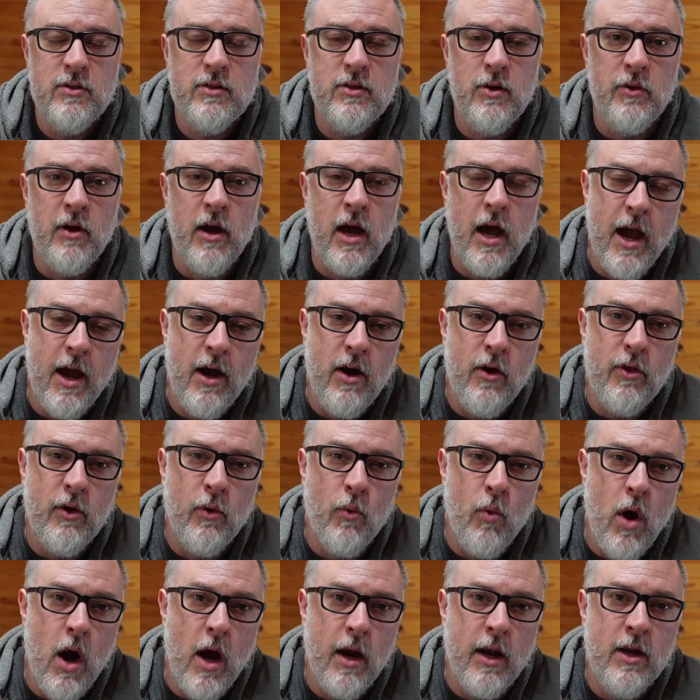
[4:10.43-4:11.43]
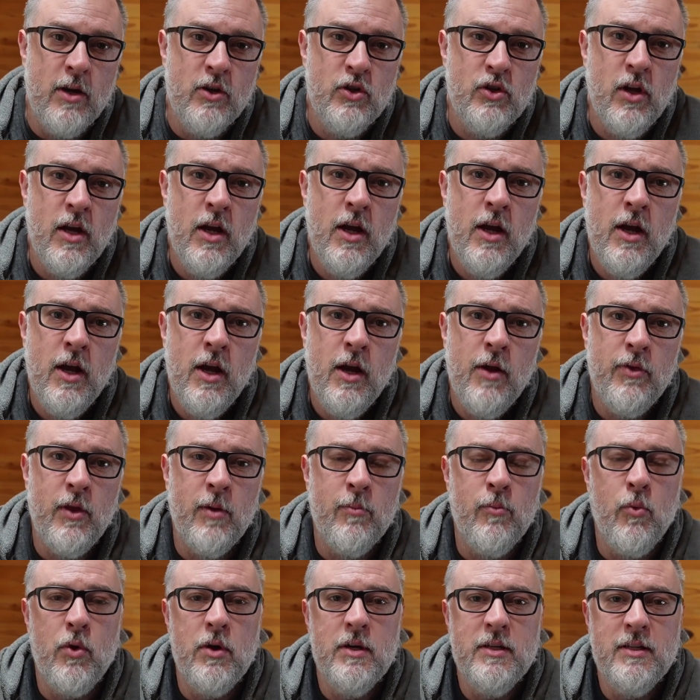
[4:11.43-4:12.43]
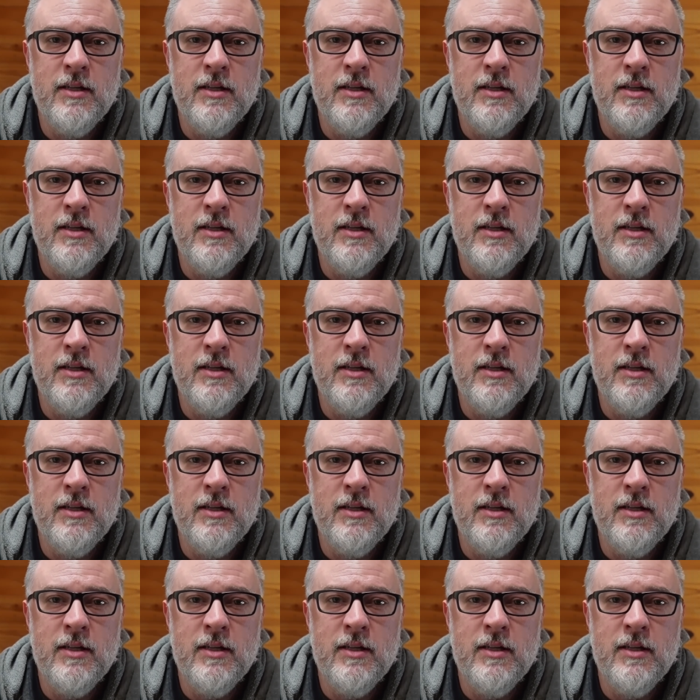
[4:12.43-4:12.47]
So the higher the wattage, the more